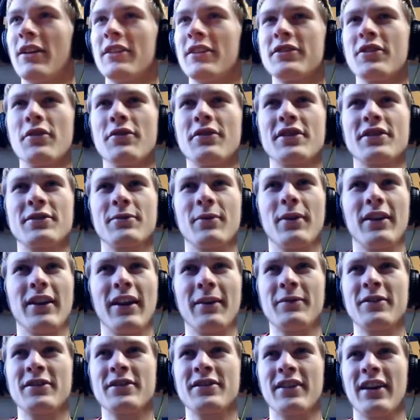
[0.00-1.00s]
go this way.
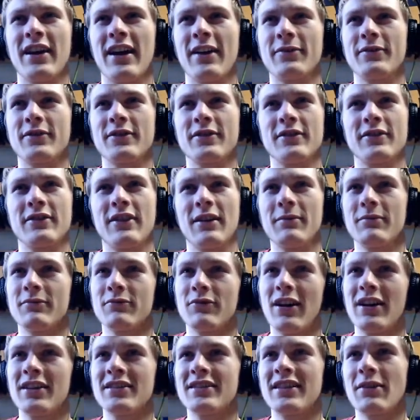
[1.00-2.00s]
Left is left. I mean,
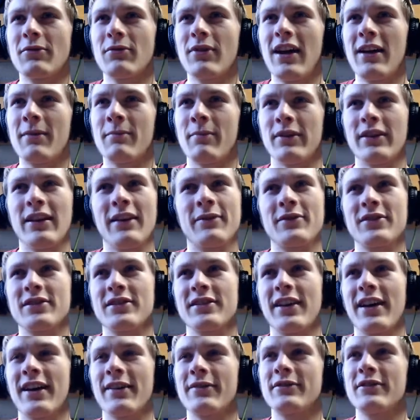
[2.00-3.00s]
is not right, but left is
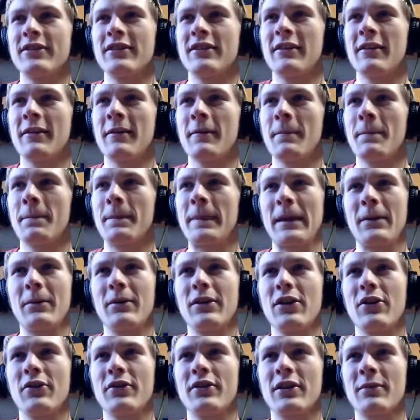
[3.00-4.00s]
left. Can we
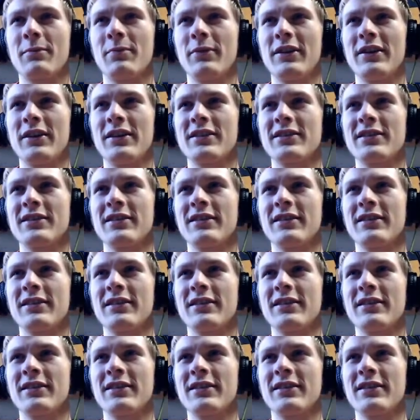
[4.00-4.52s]
go in here, please?